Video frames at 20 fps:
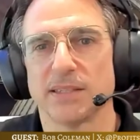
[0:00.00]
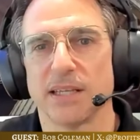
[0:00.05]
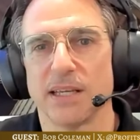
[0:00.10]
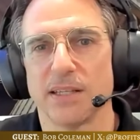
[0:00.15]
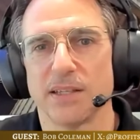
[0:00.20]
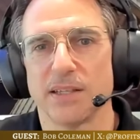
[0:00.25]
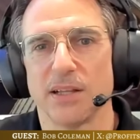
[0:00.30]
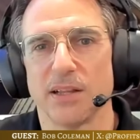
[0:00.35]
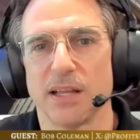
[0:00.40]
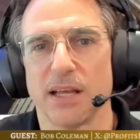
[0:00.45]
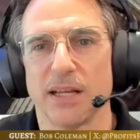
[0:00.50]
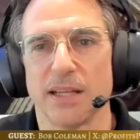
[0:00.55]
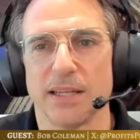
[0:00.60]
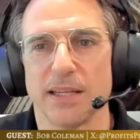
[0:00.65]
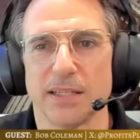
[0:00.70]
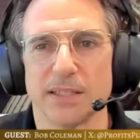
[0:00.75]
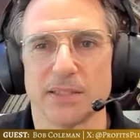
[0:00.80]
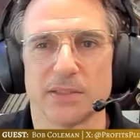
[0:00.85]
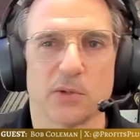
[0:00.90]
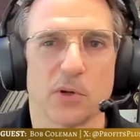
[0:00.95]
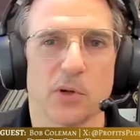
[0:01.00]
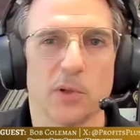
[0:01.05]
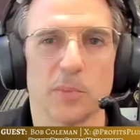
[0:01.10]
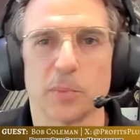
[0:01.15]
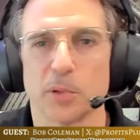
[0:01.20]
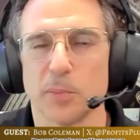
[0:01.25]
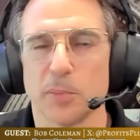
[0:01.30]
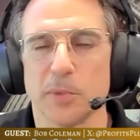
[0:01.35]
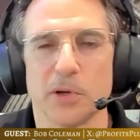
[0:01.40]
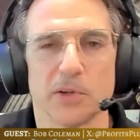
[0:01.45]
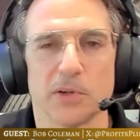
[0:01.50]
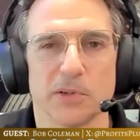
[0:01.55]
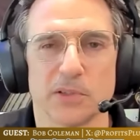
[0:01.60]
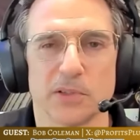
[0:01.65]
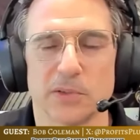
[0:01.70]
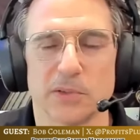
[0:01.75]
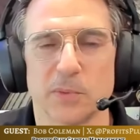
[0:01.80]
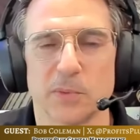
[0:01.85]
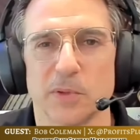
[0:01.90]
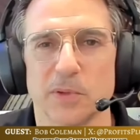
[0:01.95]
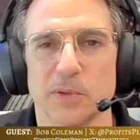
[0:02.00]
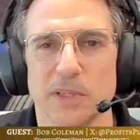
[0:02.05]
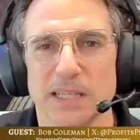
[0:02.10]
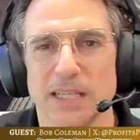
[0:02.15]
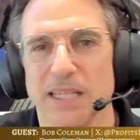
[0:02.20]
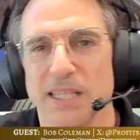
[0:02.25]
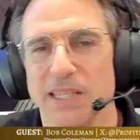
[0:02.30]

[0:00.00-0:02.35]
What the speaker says: and a lot of these gold promoters will,